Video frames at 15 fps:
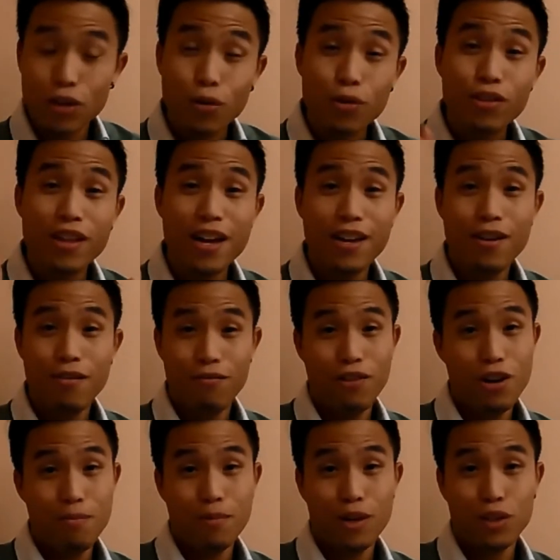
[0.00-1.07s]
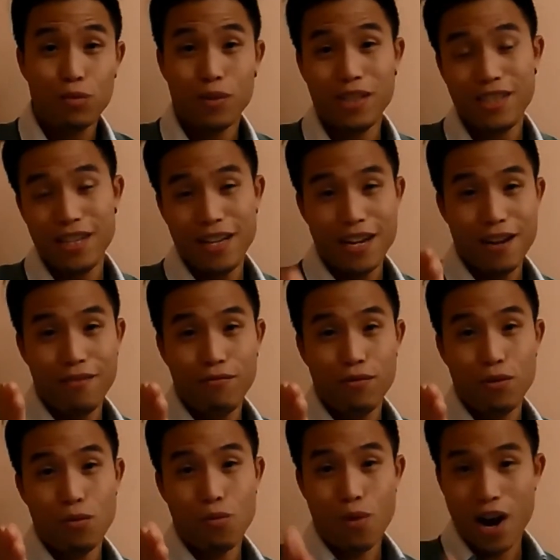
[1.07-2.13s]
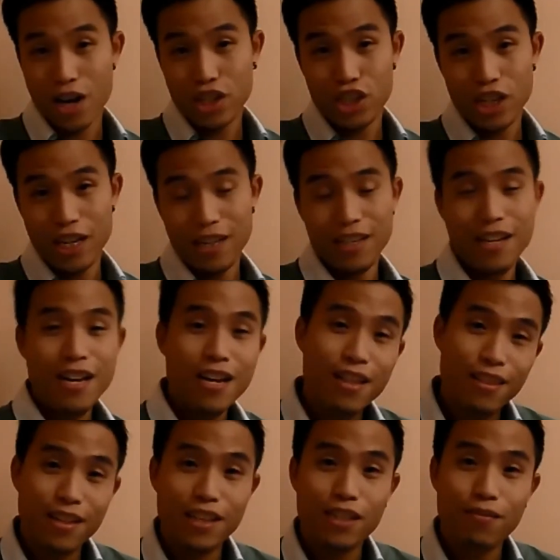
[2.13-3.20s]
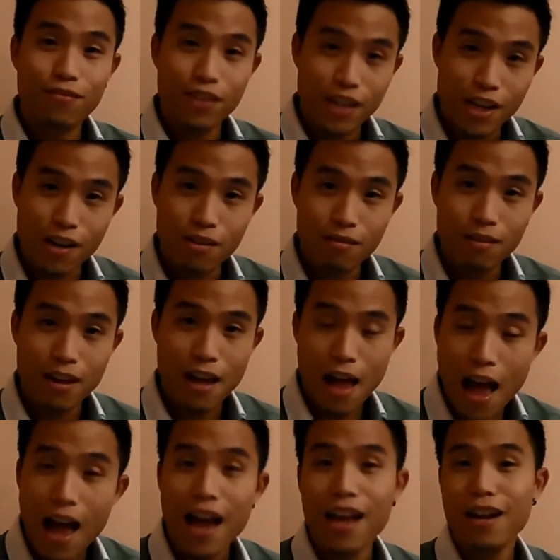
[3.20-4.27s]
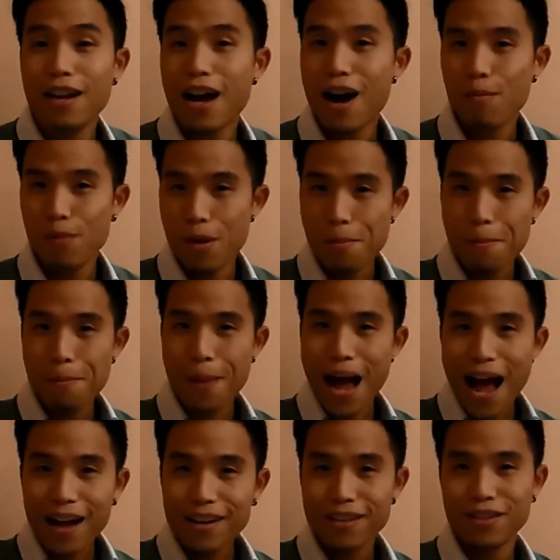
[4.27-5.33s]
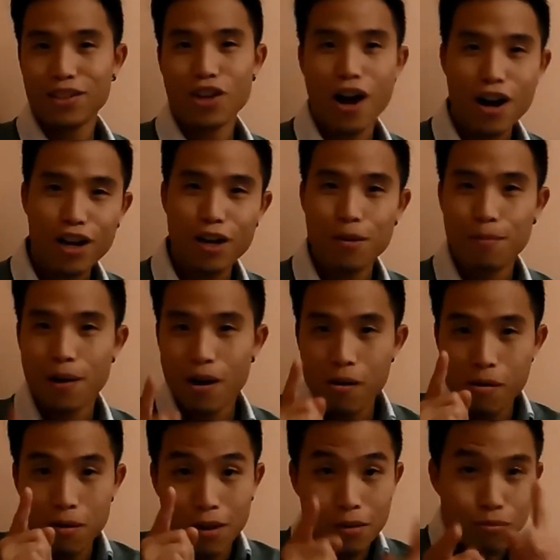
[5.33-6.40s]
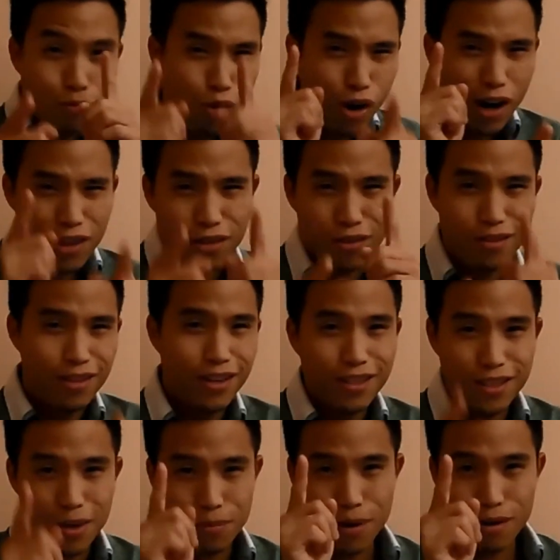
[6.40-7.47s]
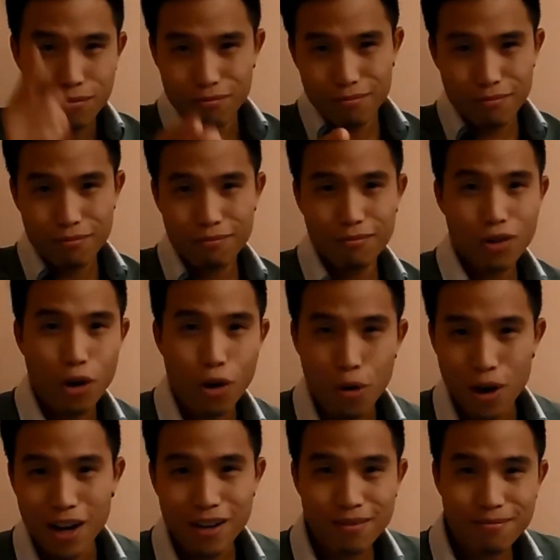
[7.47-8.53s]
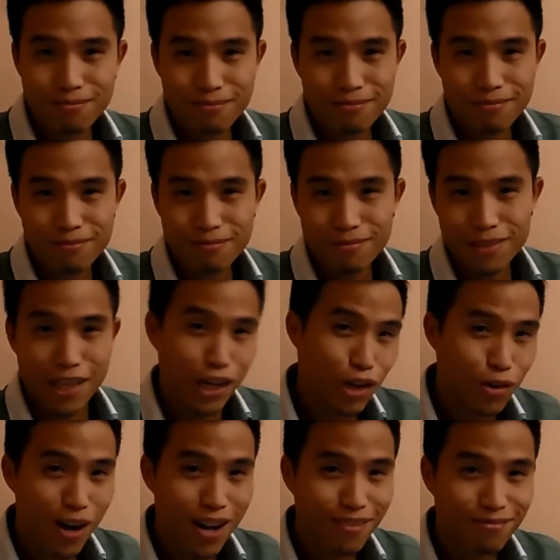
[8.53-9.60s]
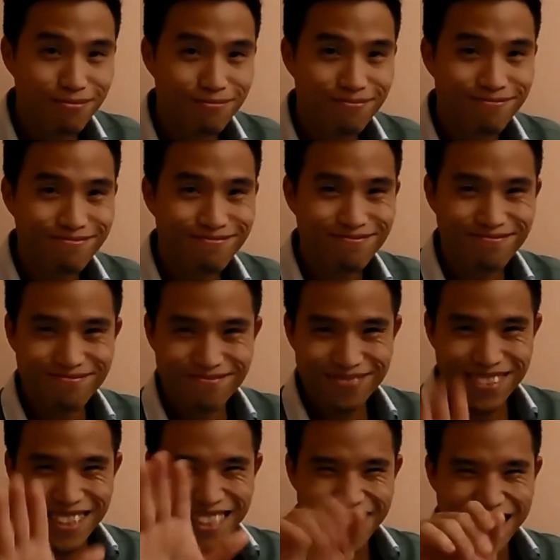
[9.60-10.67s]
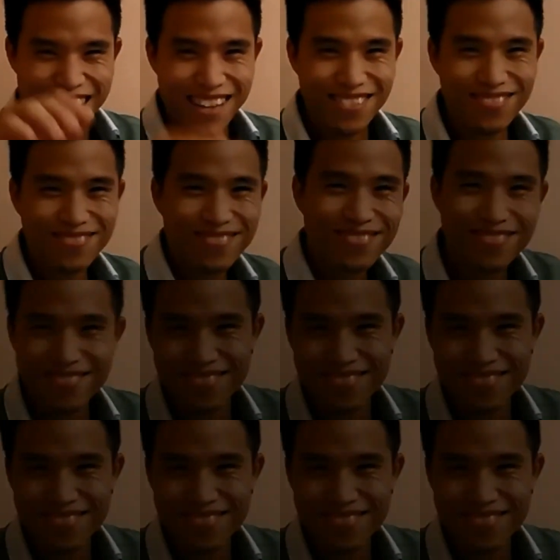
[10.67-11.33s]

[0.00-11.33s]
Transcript: So thank you very much once again for watching this video, and I'll be back talking about more other things about COA later on. See ya.